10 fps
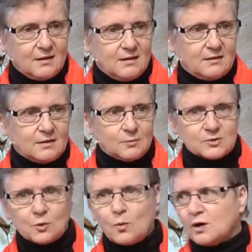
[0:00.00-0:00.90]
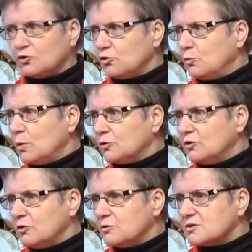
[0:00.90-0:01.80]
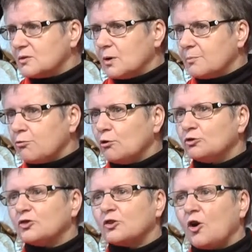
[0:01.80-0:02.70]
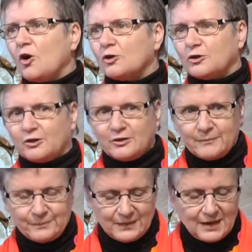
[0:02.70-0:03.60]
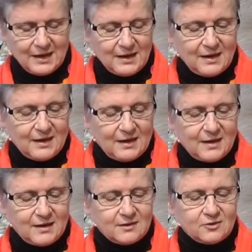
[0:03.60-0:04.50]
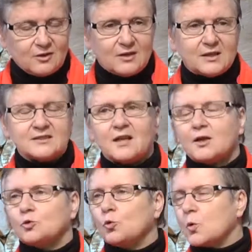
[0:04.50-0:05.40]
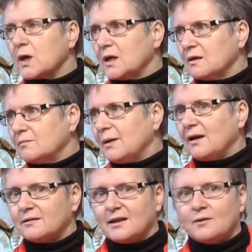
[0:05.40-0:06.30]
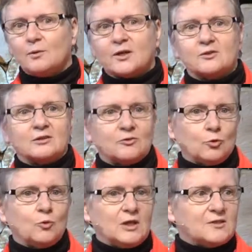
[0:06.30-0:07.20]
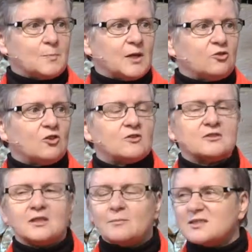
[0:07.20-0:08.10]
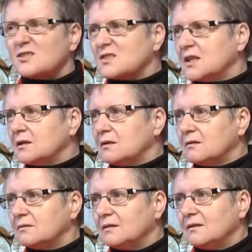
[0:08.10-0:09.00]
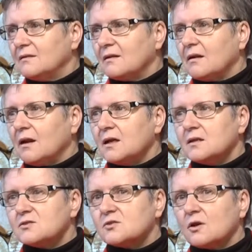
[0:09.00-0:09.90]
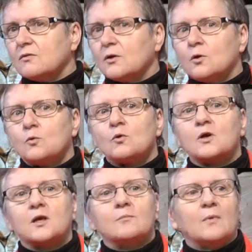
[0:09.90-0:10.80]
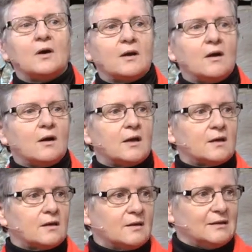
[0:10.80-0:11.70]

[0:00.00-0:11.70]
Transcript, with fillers: And I wasn't quite sure what to do, so I approached Scott. And, you know, he started talking about how I could do these pictures, and he must have seen the glazed over look in my eye.